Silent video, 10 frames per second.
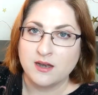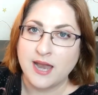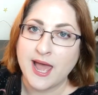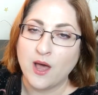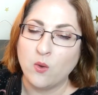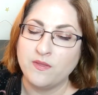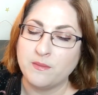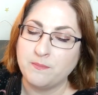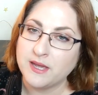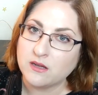Now,
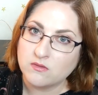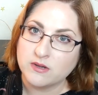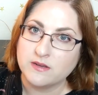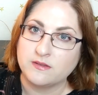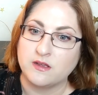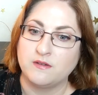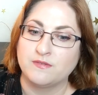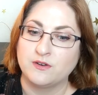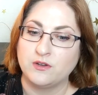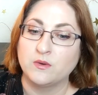the big reason
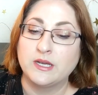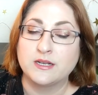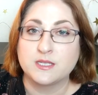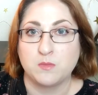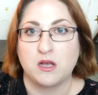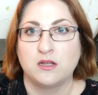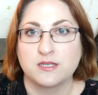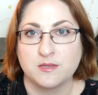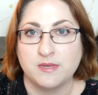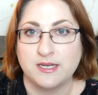for doing small
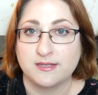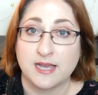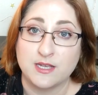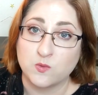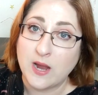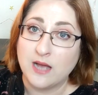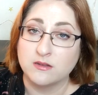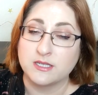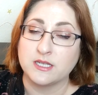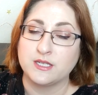to mid-sized
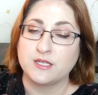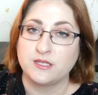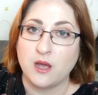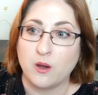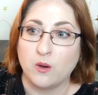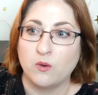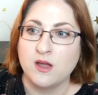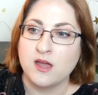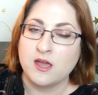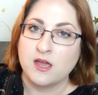rounds is so
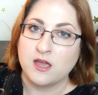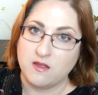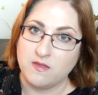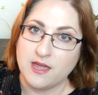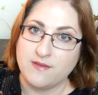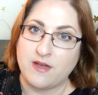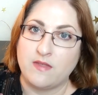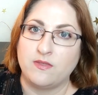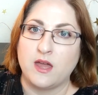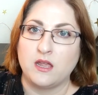in the
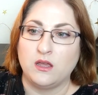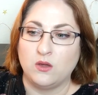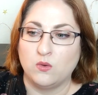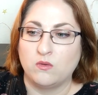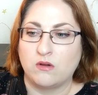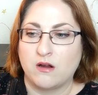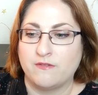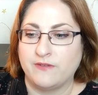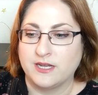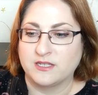event that you are
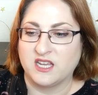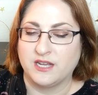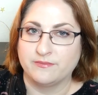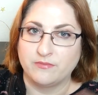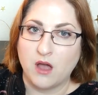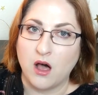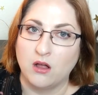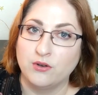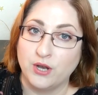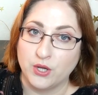facing
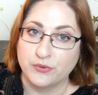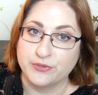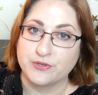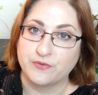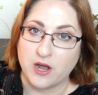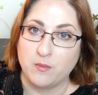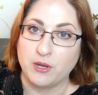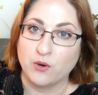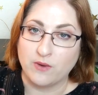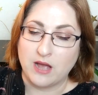all no's from
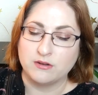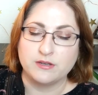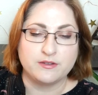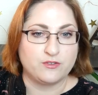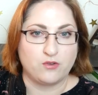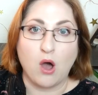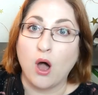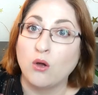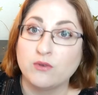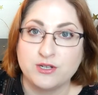your round,
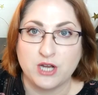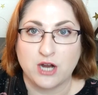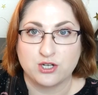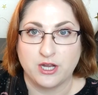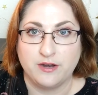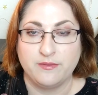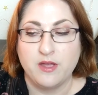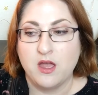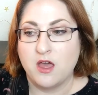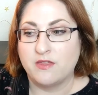all rejection,
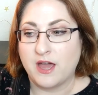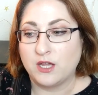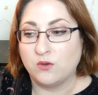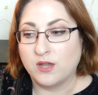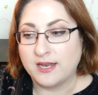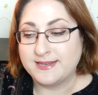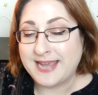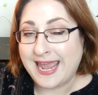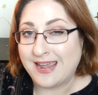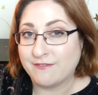that you can
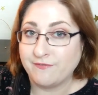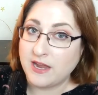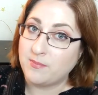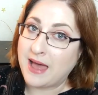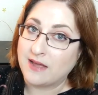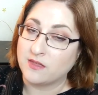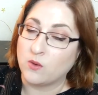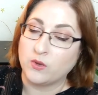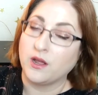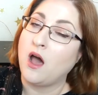take feedback
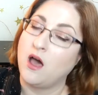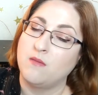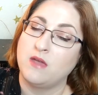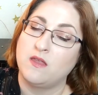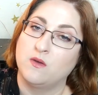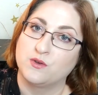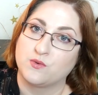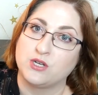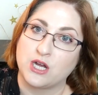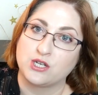that would come in those
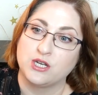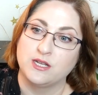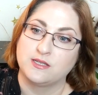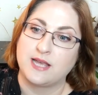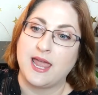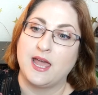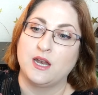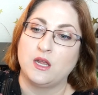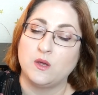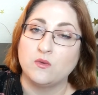rejections
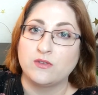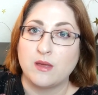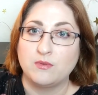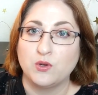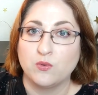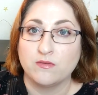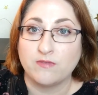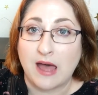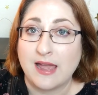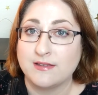and use them to
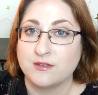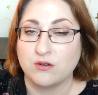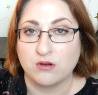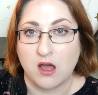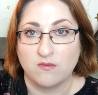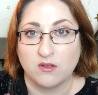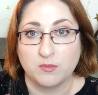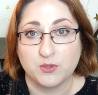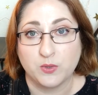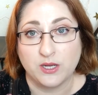revise your novel
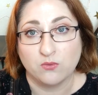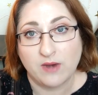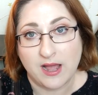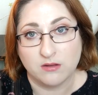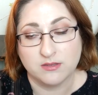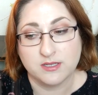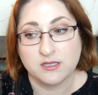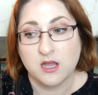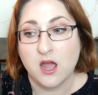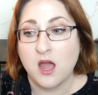between
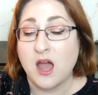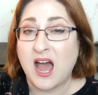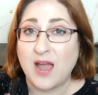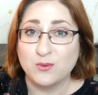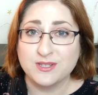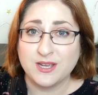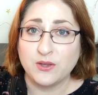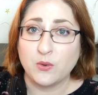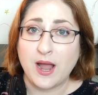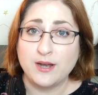rounds. I will tell
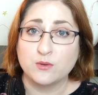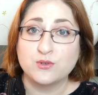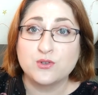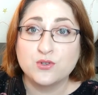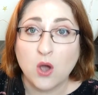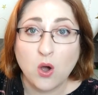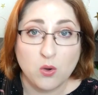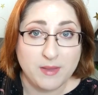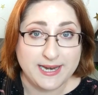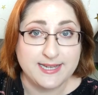you, I know
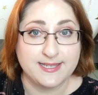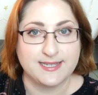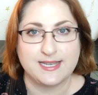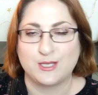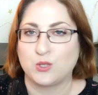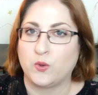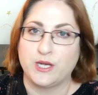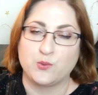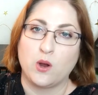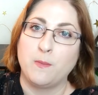so many success
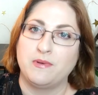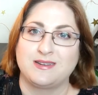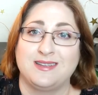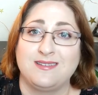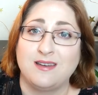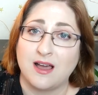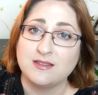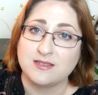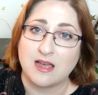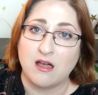stories where a book did
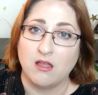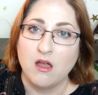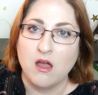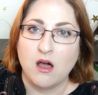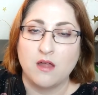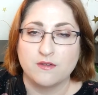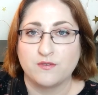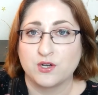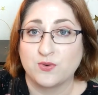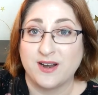not sell on the
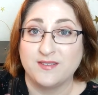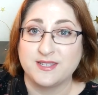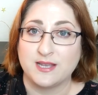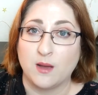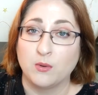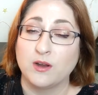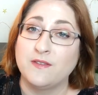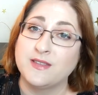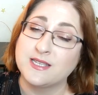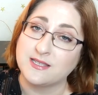first round of sub or
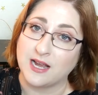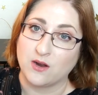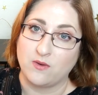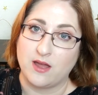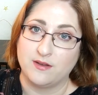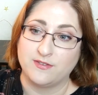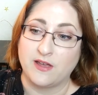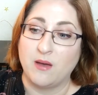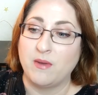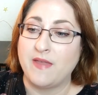even the second round of
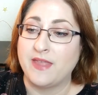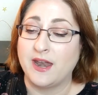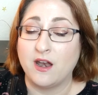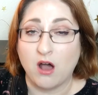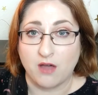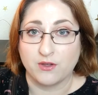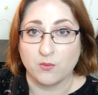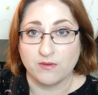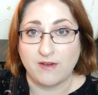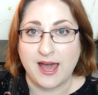sub, and then an author
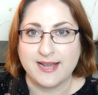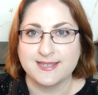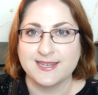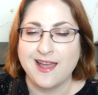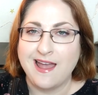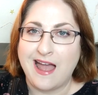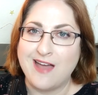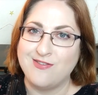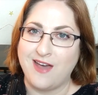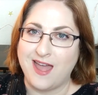revised
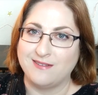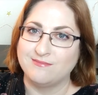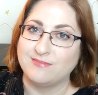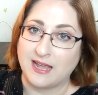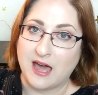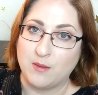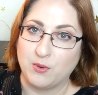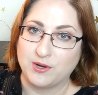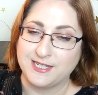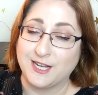and then they got a
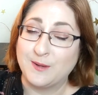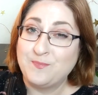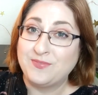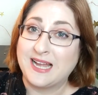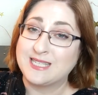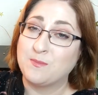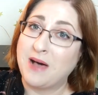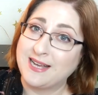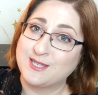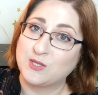book deal. That's
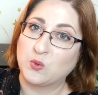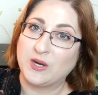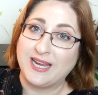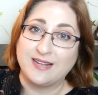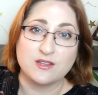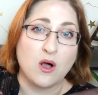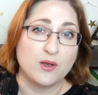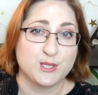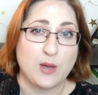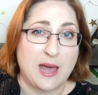my story. It's
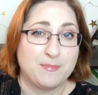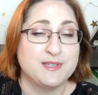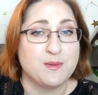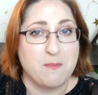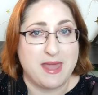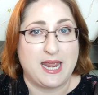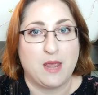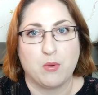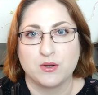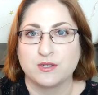also happened to
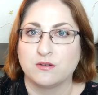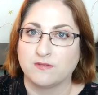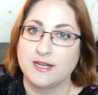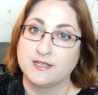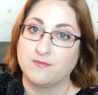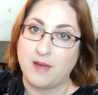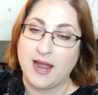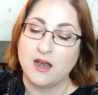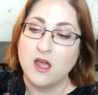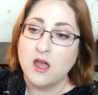many personal friends of
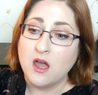mine.